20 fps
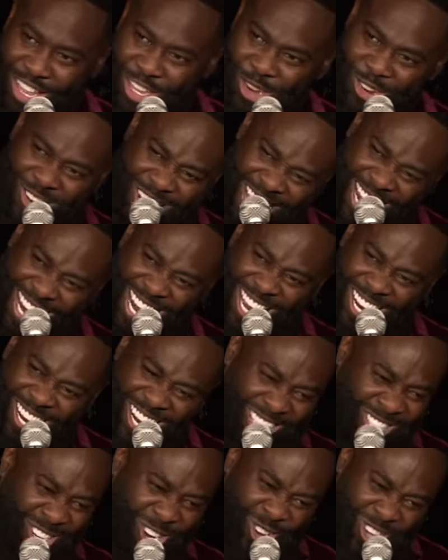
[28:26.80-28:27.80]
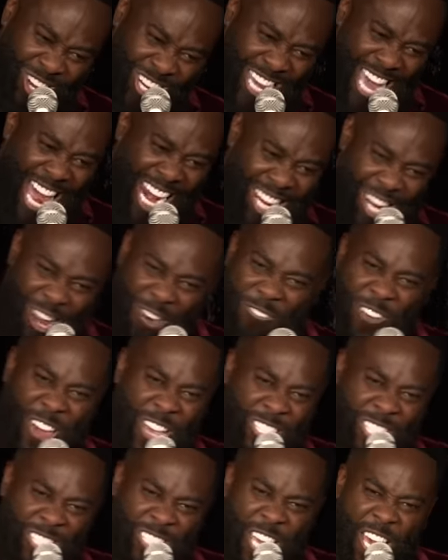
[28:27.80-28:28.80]
You need it. You need to look a girl in her
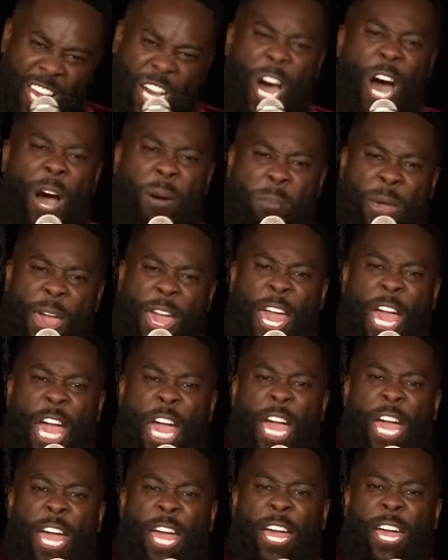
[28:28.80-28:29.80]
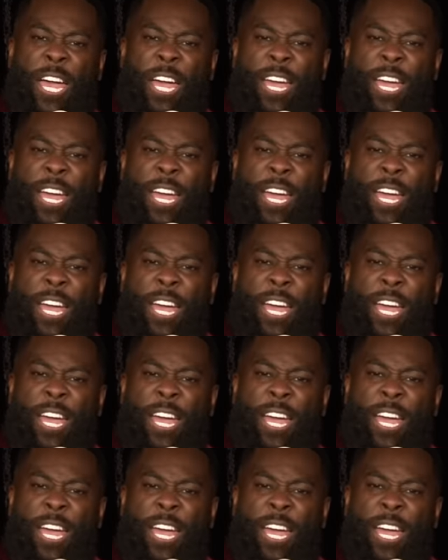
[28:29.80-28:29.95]
face and say, come here.